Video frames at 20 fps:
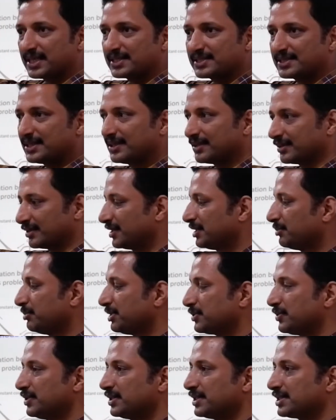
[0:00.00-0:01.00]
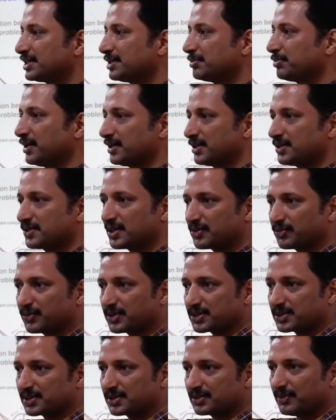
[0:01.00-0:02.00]
gets in between the tip and the
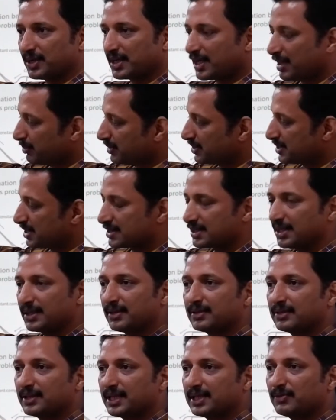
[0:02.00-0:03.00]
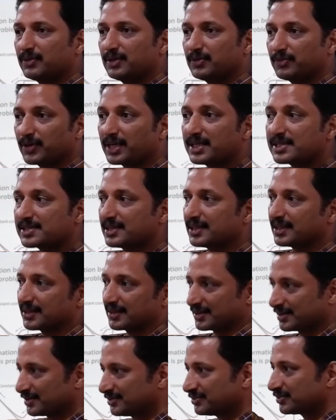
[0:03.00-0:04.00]
surface, what happens is that will freeze
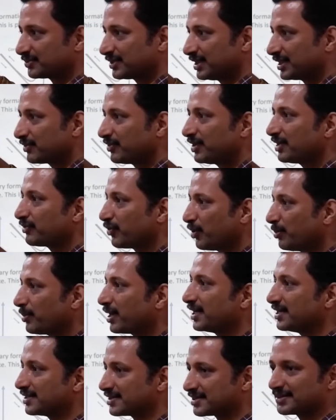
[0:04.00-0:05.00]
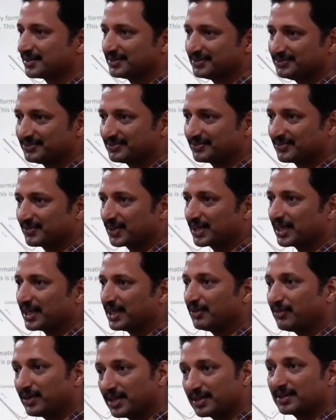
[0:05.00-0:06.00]
there. It will form ice. Okay,
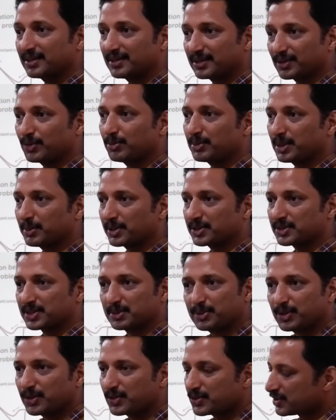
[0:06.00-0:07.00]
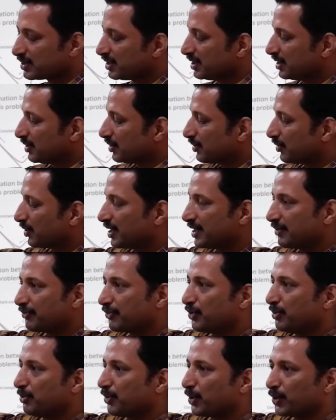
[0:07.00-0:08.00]
even at a room temperature, because only a
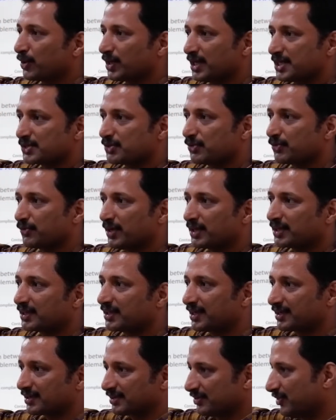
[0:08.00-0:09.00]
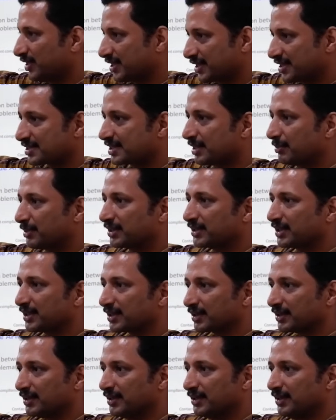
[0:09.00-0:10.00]
few monolayers of water is coming
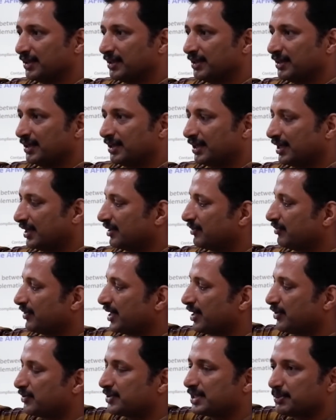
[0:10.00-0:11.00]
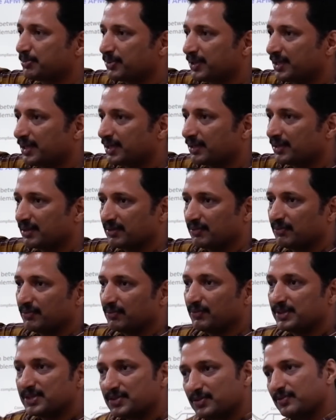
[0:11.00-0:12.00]
there, and we have tip here
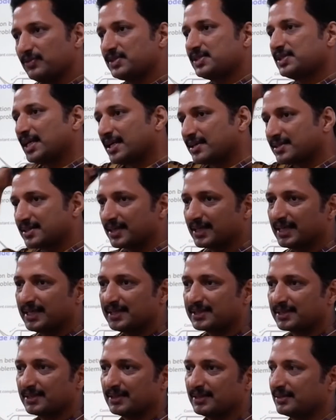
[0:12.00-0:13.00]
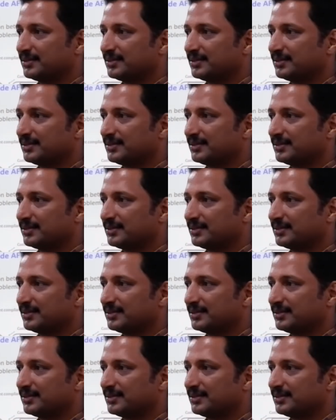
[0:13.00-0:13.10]
which takes the heat